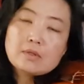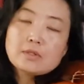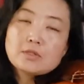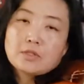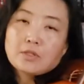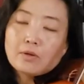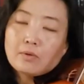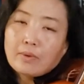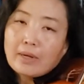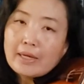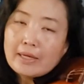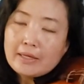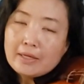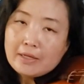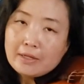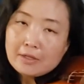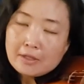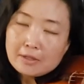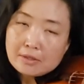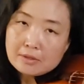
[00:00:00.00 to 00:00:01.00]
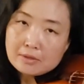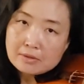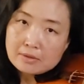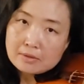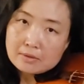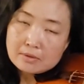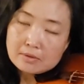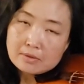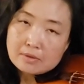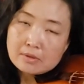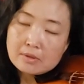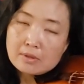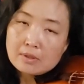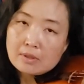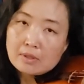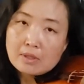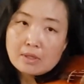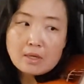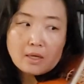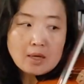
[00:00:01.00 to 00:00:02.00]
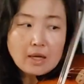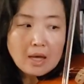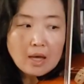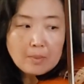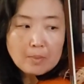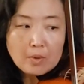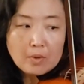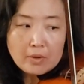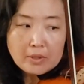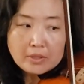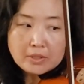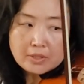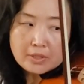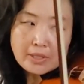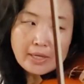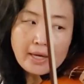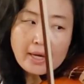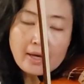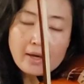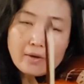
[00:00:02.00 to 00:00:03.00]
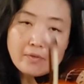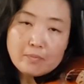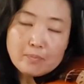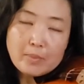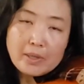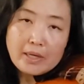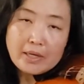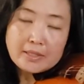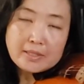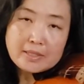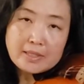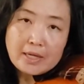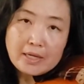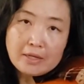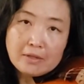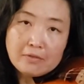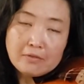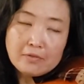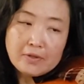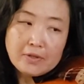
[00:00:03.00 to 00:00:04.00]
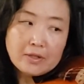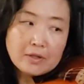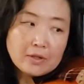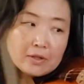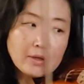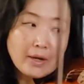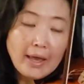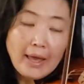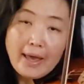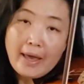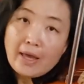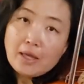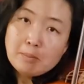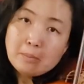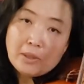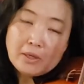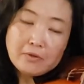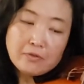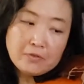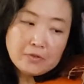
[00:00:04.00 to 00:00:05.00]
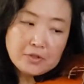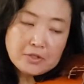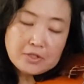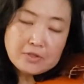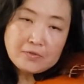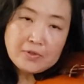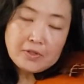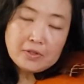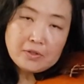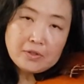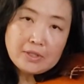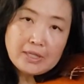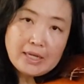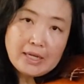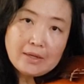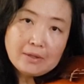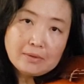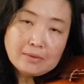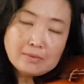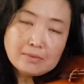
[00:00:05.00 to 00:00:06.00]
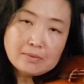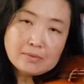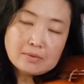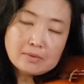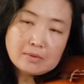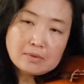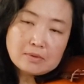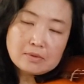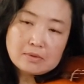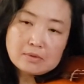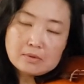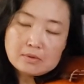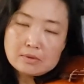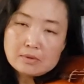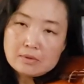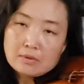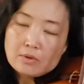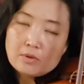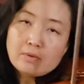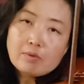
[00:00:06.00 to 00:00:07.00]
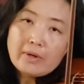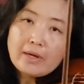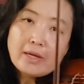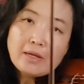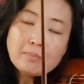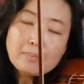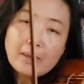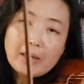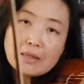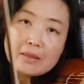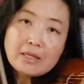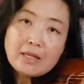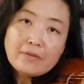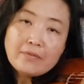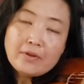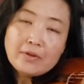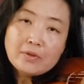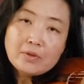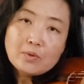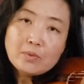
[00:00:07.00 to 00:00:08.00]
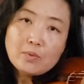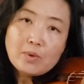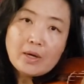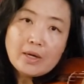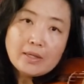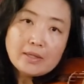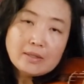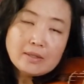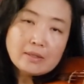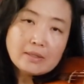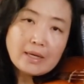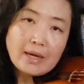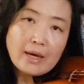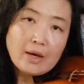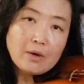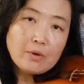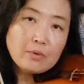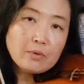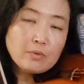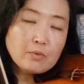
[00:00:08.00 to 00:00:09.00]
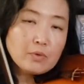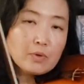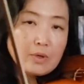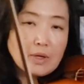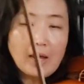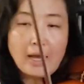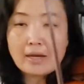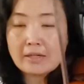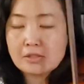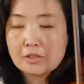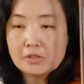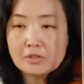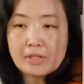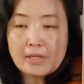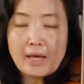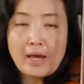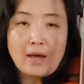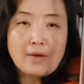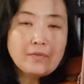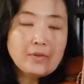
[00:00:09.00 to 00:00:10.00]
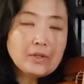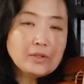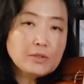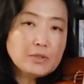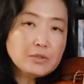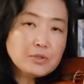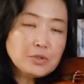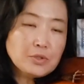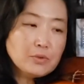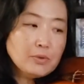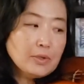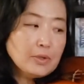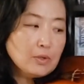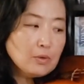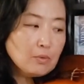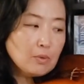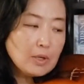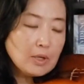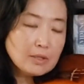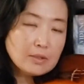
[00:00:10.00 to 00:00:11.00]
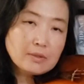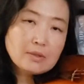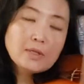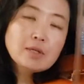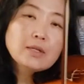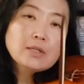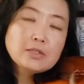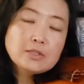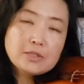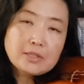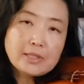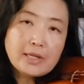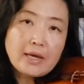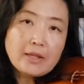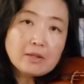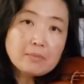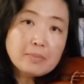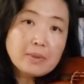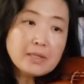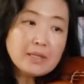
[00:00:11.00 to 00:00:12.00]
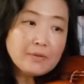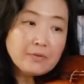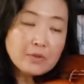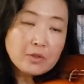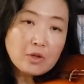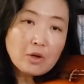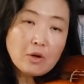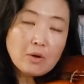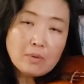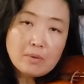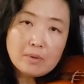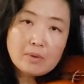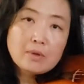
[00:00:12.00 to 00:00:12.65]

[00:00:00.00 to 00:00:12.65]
so right here, I'm going to have my second finger and my first finger down, right? By leaving the 1 down, we're actually having the 2 and the 1 together, but even though